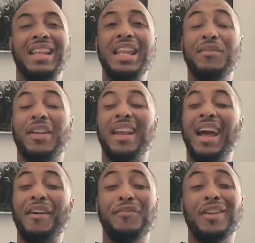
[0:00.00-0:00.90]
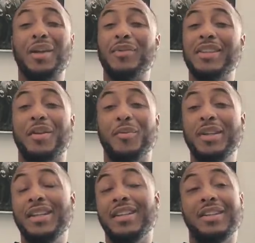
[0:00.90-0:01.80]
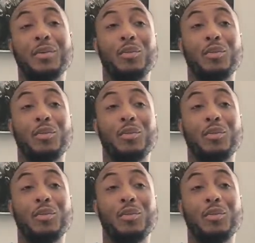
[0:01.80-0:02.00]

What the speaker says: even now, I feel like within a week,